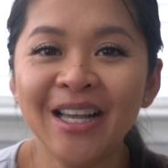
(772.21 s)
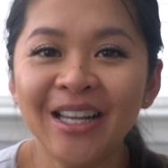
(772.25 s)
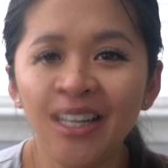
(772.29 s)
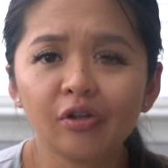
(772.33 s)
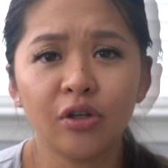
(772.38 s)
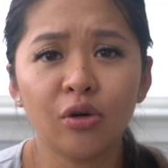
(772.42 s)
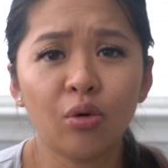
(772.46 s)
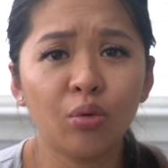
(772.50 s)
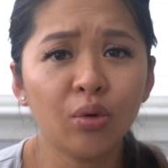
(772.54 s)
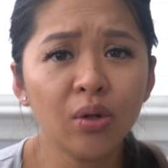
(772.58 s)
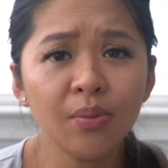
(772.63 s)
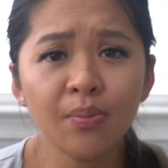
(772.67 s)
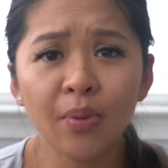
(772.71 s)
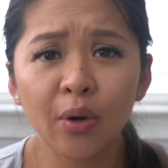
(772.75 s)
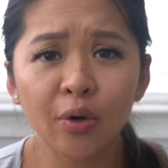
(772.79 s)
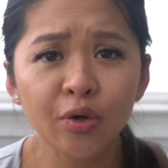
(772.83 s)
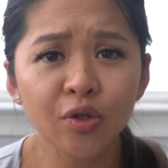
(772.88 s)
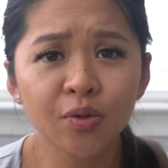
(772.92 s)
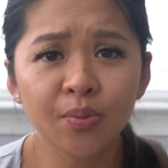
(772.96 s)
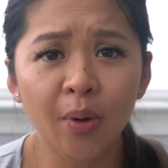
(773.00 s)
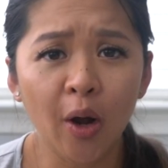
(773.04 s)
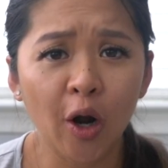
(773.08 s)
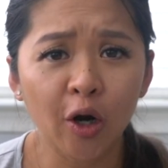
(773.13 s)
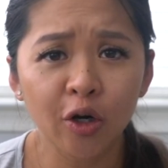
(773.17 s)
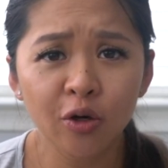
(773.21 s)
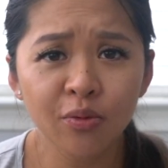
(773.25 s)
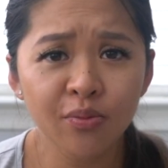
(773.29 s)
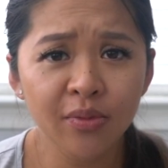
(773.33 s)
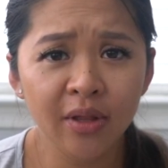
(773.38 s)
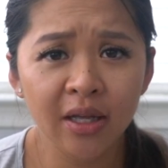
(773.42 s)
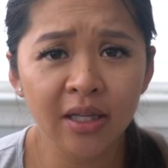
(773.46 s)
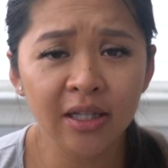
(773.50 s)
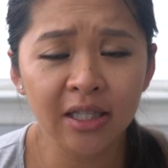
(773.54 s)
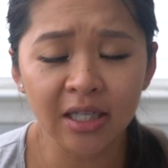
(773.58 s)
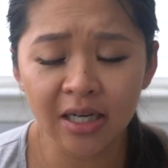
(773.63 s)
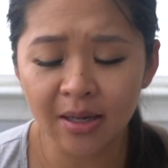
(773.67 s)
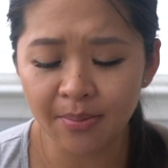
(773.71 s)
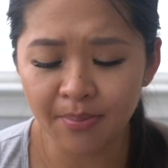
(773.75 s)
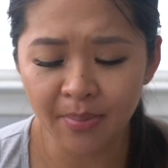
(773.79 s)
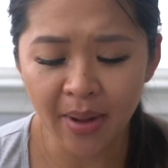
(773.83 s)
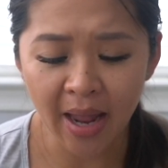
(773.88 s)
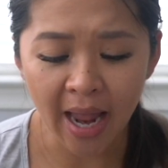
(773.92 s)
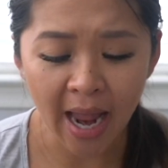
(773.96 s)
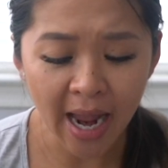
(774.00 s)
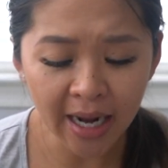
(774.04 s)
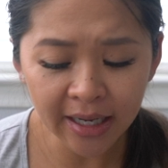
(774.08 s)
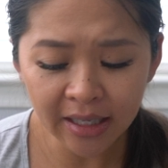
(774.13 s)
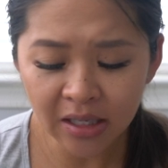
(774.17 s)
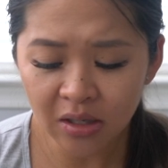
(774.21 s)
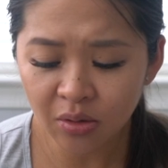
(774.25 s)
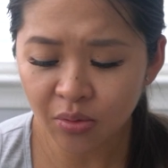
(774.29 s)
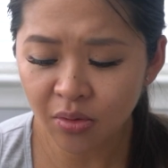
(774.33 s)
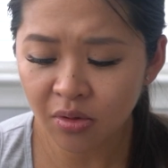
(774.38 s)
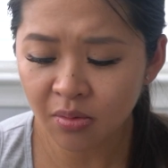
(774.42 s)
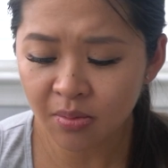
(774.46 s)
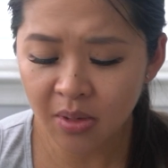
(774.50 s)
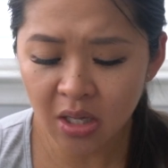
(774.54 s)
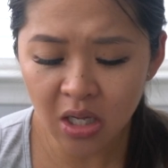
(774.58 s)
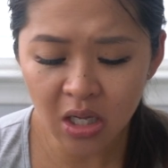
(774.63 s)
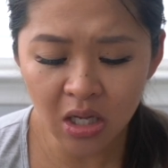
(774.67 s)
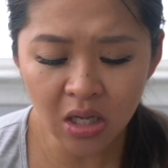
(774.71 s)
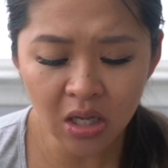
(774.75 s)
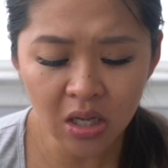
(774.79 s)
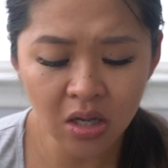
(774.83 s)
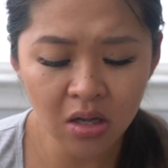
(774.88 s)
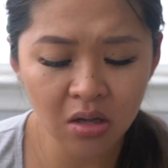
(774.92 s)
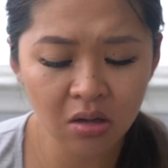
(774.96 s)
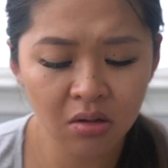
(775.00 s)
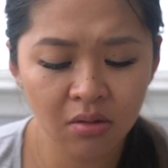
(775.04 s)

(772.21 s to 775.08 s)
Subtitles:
The only postpartum thing that I'm packing with me